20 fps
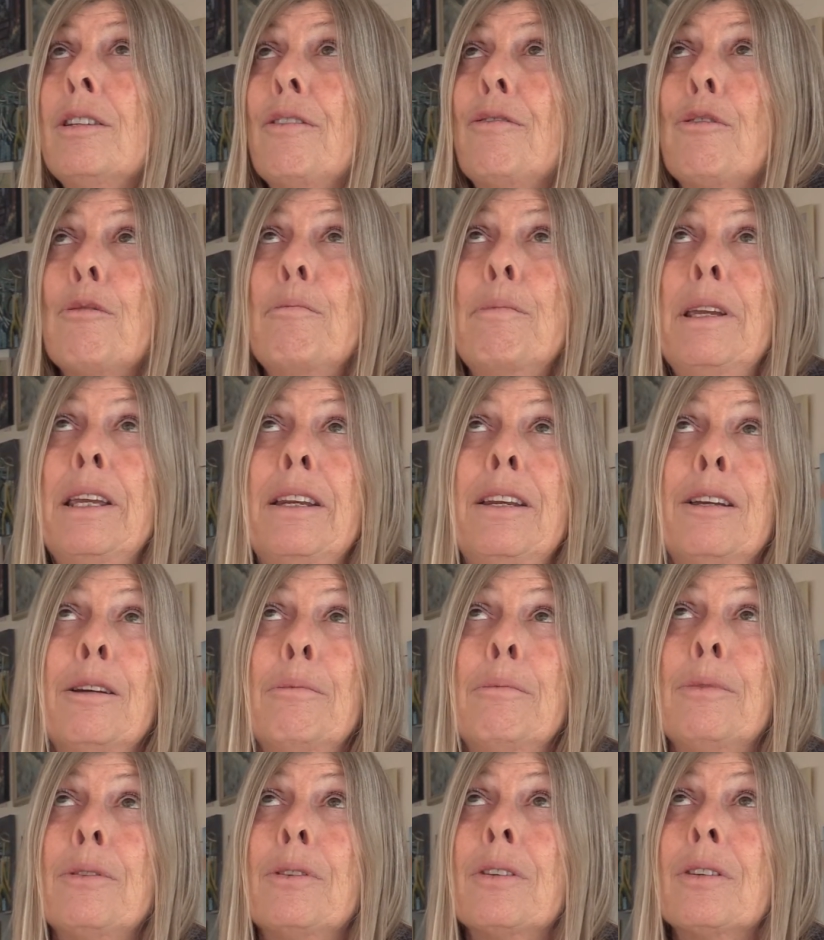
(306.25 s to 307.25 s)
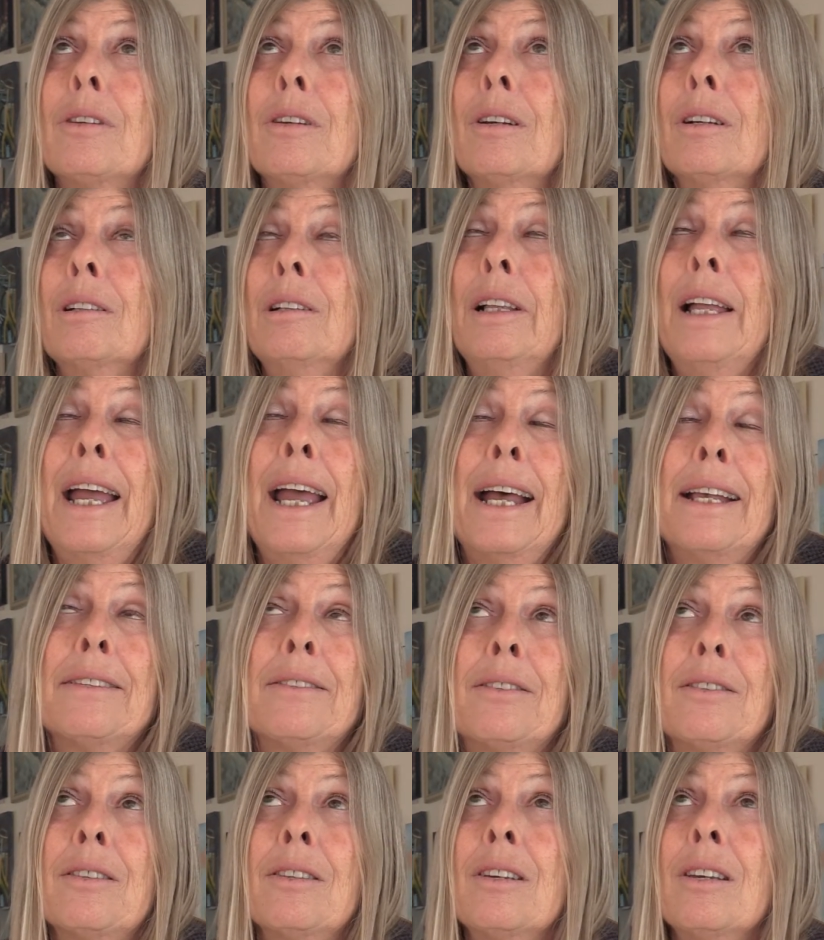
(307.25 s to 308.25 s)
different mediums,
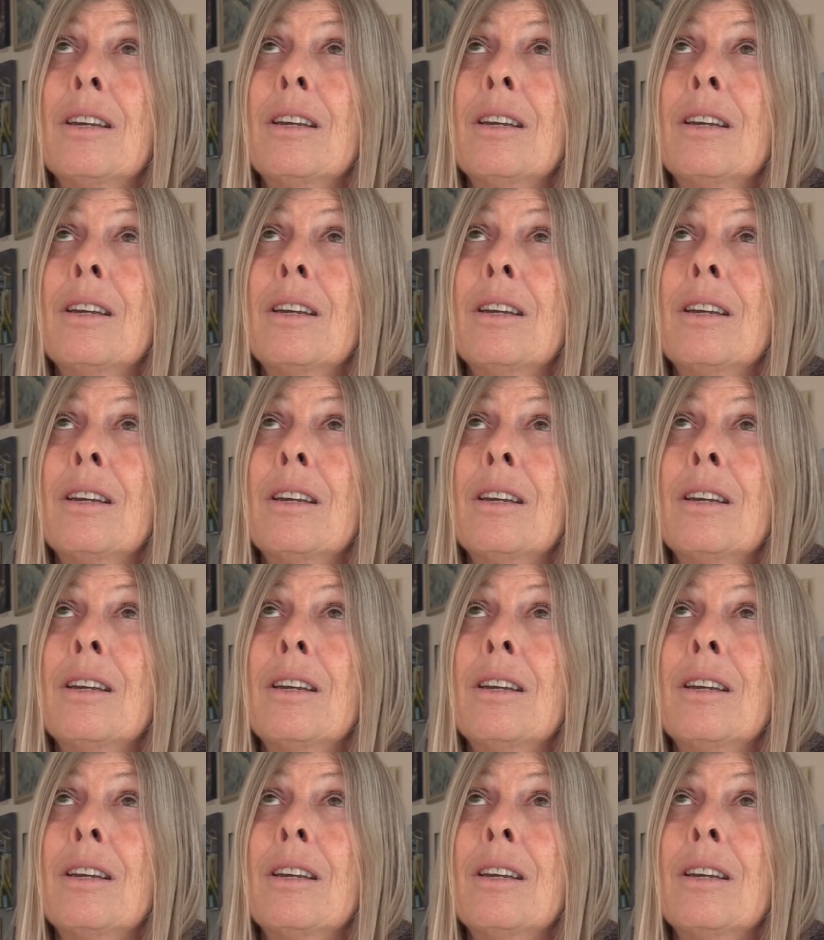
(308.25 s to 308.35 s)
glass.